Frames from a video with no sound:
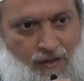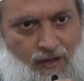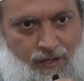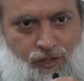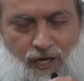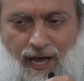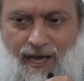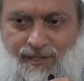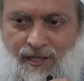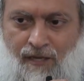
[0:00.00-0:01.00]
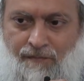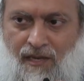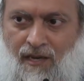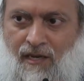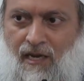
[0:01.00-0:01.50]
And this lies in him
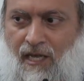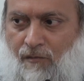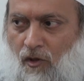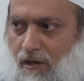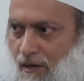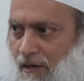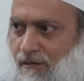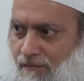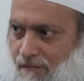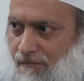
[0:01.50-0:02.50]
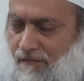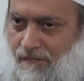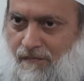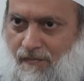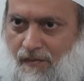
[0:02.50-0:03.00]
being Kalimullah.
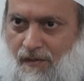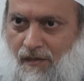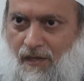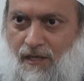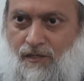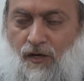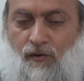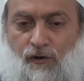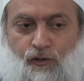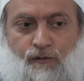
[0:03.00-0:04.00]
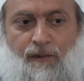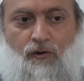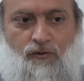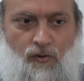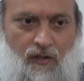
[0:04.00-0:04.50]
He is the one who
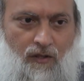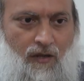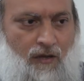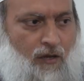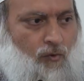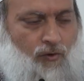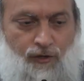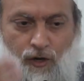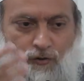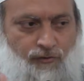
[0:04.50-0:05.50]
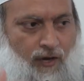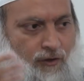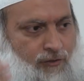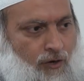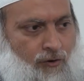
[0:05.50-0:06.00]
spoke to Allah with no
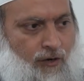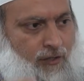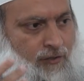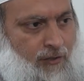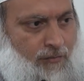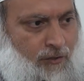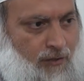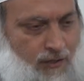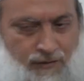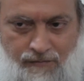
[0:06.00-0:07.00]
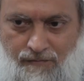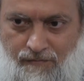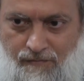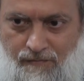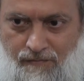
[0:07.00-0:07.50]
veils, no curtains in between.
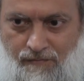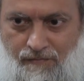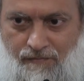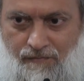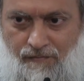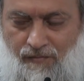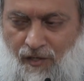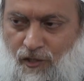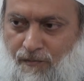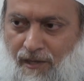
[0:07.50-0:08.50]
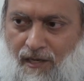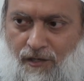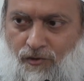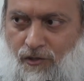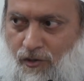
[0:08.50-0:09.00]
He is
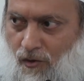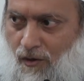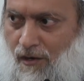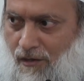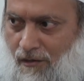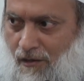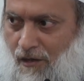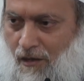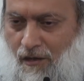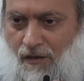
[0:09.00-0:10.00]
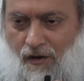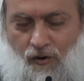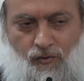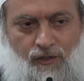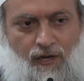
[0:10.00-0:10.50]
speaking to his Lord, you
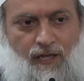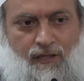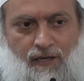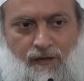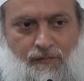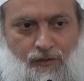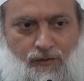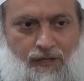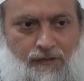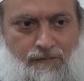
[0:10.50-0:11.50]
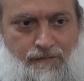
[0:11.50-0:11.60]
know, with nothing in between.